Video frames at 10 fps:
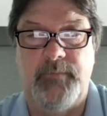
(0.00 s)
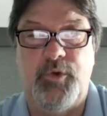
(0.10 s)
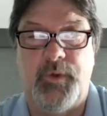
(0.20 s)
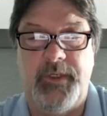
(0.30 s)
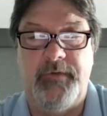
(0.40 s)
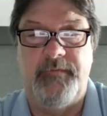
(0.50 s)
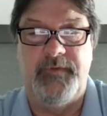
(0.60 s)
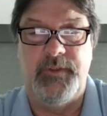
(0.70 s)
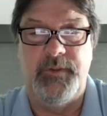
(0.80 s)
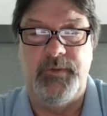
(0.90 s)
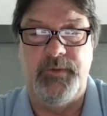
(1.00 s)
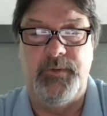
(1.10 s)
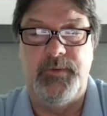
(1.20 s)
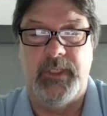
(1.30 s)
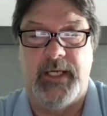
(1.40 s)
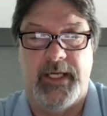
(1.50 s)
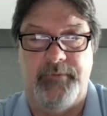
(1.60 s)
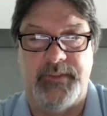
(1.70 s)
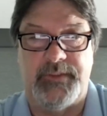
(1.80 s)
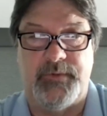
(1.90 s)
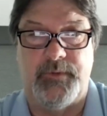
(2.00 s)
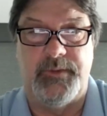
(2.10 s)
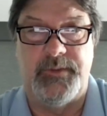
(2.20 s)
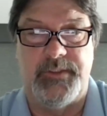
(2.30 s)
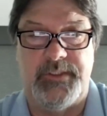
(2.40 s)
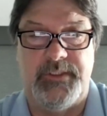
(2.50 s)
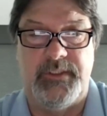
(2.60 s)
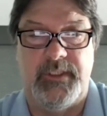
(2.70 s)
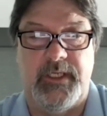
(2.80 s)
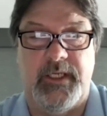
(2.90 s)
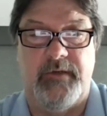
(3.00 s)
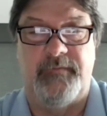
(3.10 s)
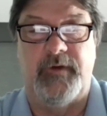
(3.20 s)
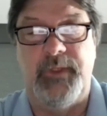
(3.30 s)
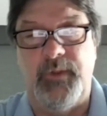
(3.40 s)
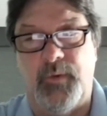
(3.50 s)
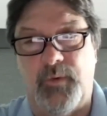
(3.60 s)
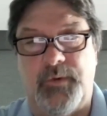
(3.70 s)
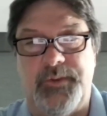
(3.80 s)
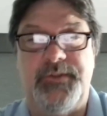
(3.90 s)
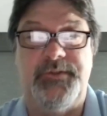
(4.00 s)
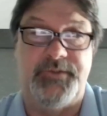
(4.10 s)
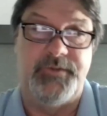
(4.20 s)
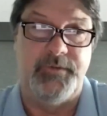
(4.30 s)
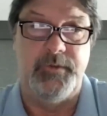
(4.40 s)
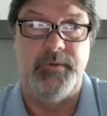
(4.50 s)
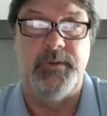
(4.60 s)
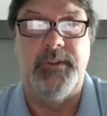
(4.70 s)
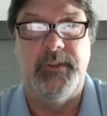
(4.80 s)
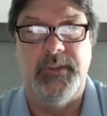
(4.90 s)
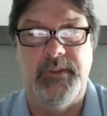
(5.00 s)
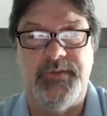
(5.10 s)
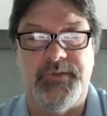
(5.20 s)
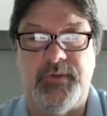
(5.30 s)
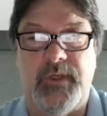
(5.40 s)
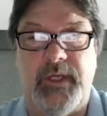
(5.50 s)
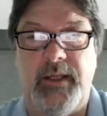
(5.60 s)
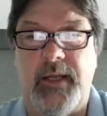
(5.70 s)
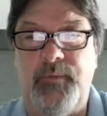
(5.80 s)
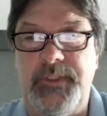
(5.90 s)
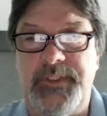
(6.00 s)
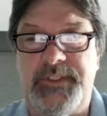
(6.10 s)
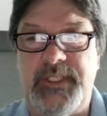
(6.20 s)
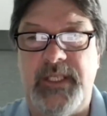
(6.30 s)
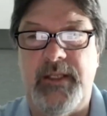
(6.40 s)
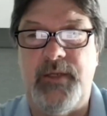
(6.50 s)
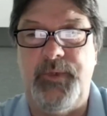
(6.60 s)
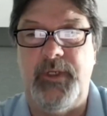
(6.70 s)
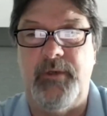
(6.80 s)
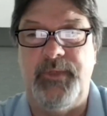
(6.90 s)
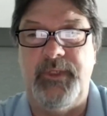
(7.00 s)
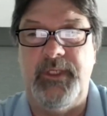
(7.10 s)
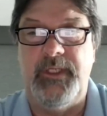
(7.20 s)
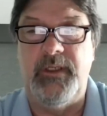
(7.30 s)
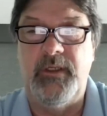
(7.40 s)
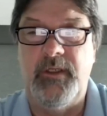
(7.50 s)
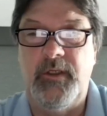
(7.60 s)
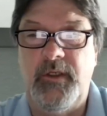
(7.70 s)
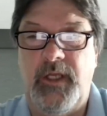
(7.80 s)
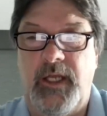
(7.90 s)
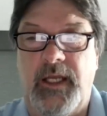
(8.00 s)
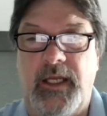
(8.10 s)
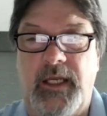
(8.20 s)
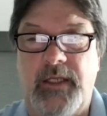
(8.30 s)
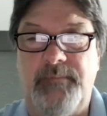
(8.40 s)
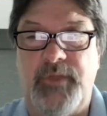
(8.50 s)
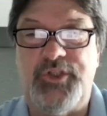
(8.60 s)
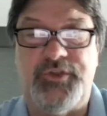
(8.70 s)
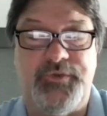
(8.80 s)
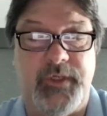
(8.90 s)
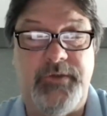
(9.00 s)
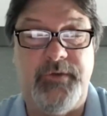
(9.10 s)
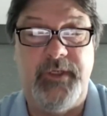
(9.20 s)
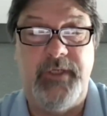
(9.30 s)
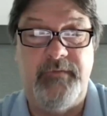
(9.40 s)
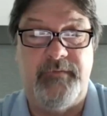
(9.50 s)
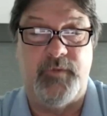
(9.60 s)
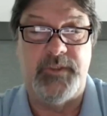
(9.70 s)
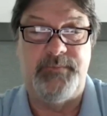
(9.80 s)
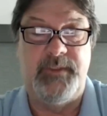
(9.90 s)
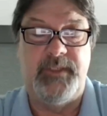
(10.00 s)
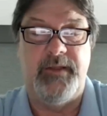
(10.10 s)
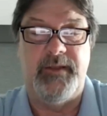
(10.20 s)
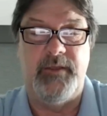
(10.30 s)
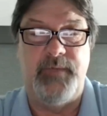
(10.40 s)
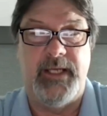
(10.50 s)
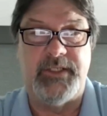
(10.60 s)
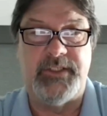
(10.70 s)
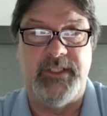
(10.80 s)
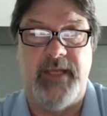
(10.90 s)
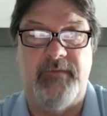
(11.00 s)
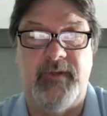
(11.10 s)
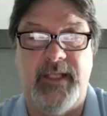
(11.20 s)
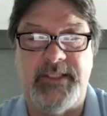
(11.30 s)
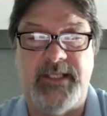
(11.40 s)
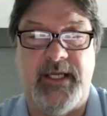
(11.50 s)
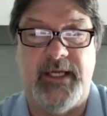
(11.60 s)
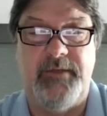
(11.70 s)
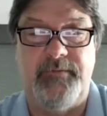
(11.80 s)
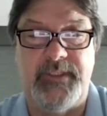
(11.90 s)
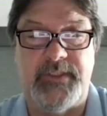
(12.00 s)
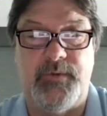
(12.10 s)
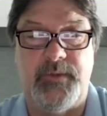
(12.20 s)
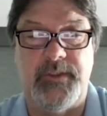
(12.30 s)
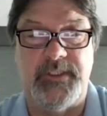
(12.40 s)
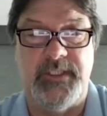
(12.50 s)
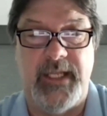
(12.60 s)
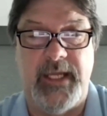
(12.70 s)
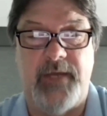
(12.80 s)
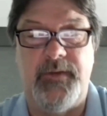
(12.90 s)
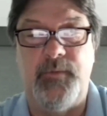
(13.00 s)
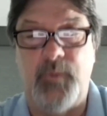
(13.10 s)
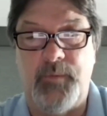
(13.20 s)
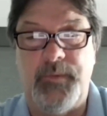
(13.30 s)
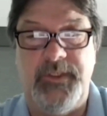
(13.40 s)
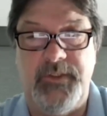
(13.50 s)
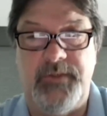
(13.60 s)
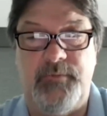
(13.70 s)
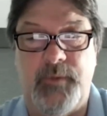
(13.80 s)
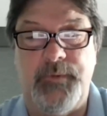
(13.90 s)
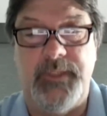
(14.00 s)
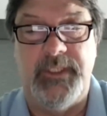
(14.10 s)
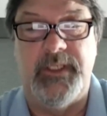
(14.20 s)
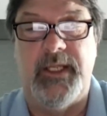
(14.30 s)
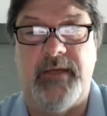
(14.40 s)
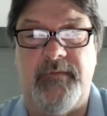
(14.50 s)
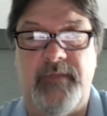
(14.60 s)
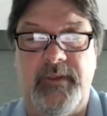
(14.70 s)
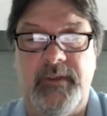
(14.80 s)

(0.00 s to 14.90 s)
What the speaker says: quite a few high-risk orders from the old to the new. So I wouldn't say that we are being stricter enforcement. I think we actually have less high-risk orders now than what we did have.